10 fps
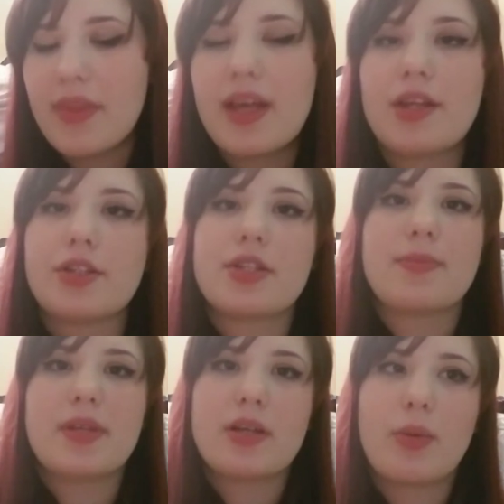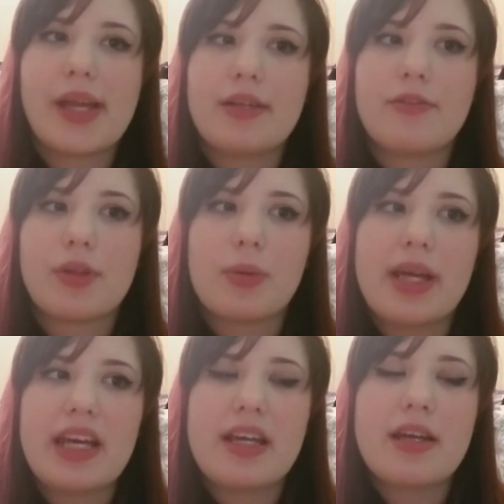it'll just be a wait for the
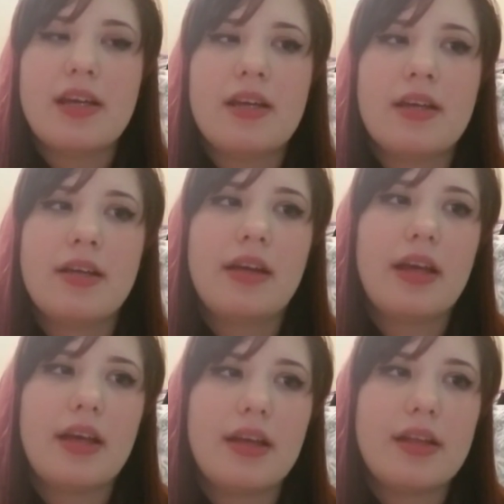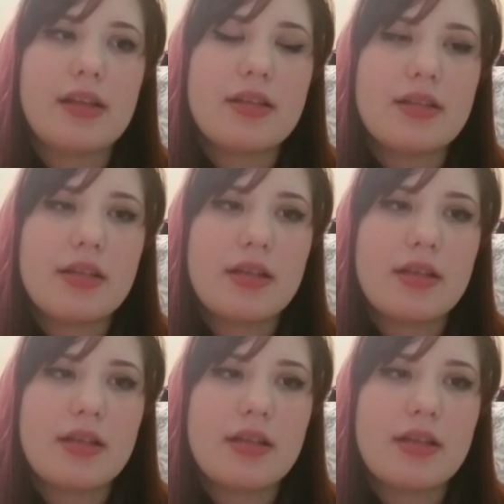wig. And